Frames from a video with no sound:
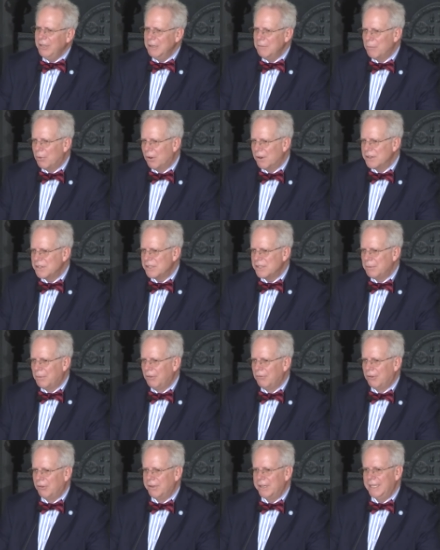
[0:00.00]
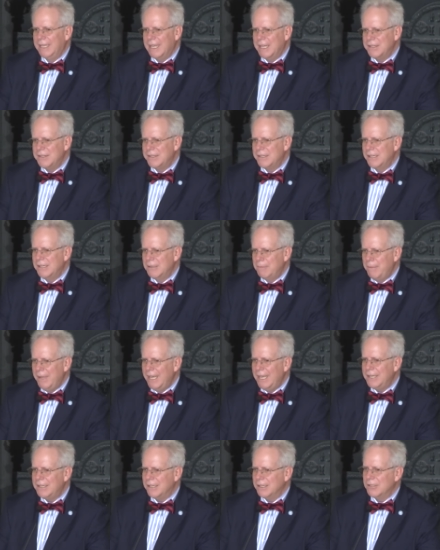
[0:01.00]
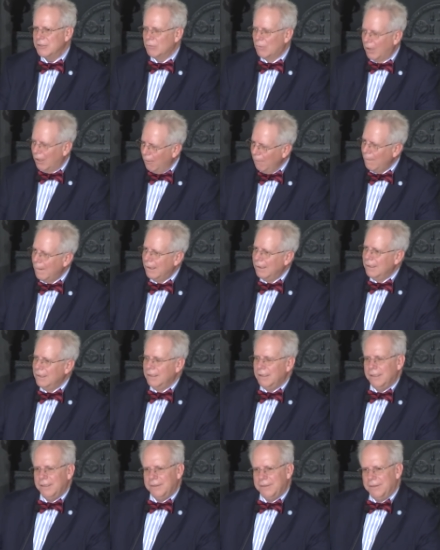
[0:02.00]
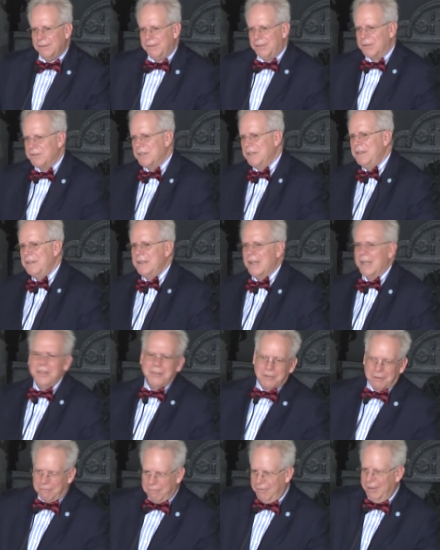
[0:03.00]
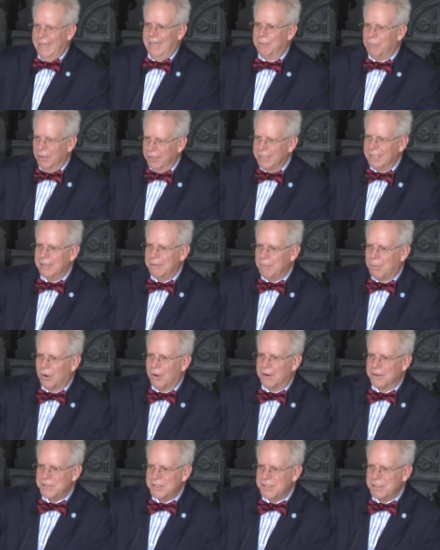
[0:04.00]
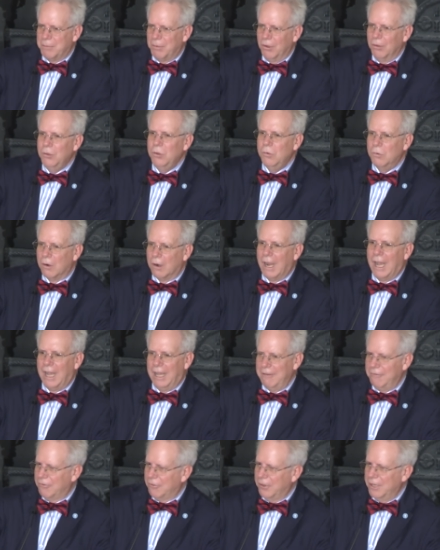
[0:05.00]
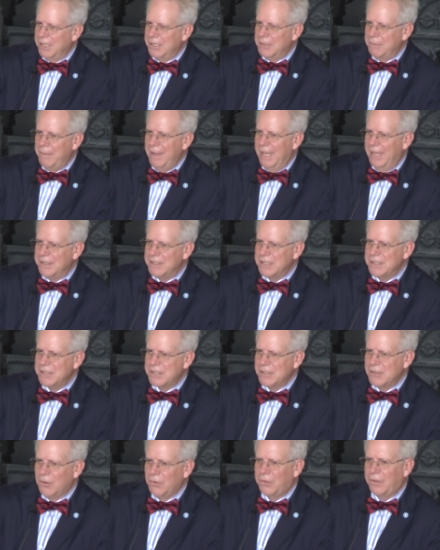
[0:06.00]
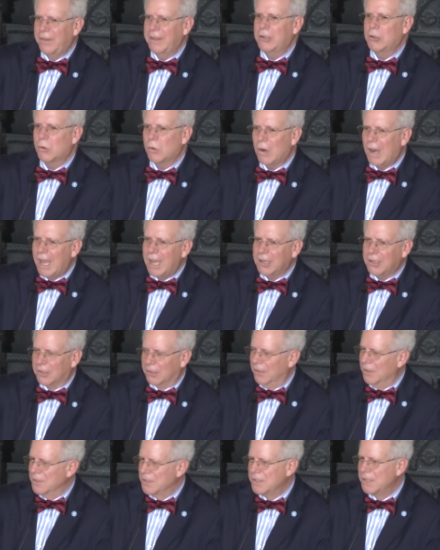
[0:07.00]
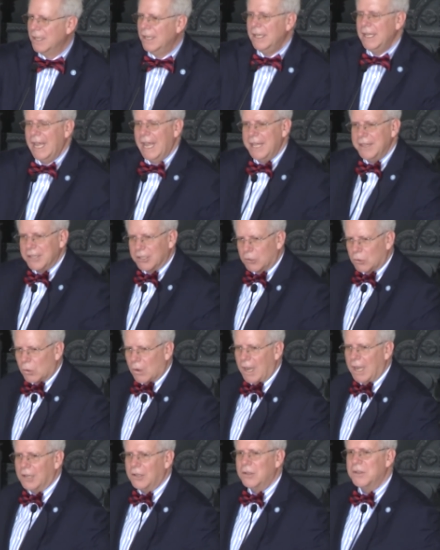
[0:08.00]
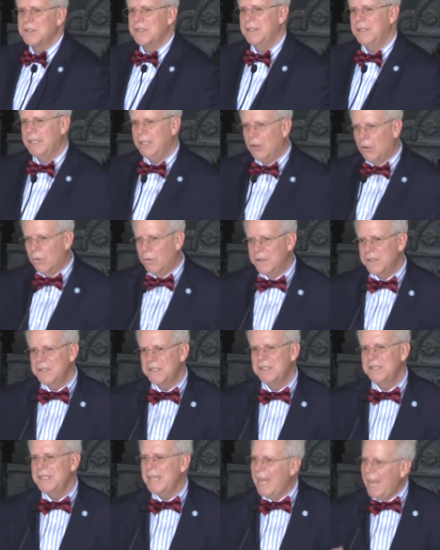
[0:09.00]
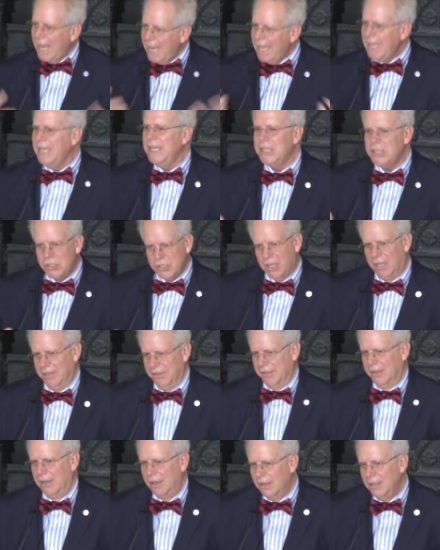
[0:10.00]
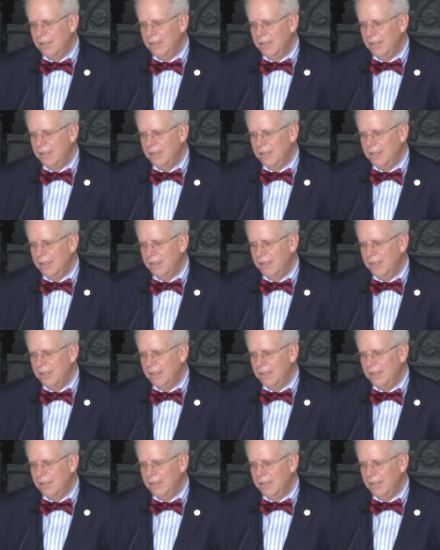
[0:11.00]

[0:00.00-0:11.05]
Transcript: can Barnstable vote against independence? Well, there's another family in Barnstable who are hot for independence, and those are the Crockers. And the Crockers and the Otises hate each other.